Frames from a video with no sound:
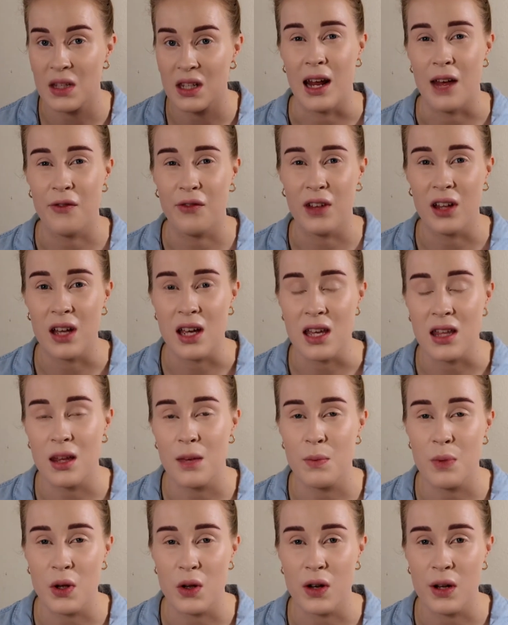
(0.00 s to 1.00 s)
and I feel like the
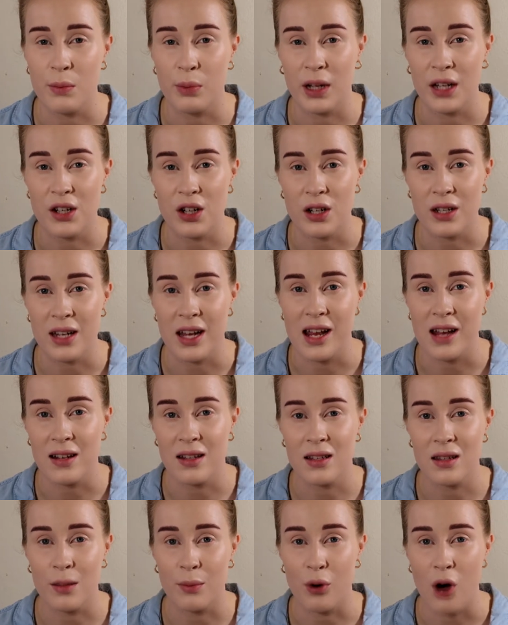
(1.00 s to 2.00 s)
beauty blender
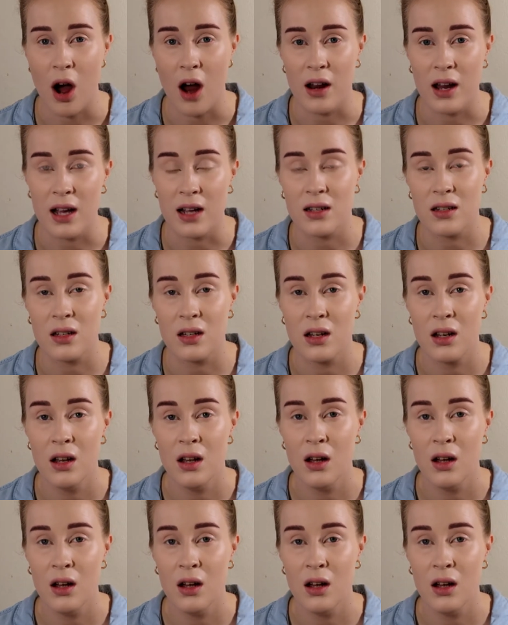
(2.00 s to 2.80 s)
takes the product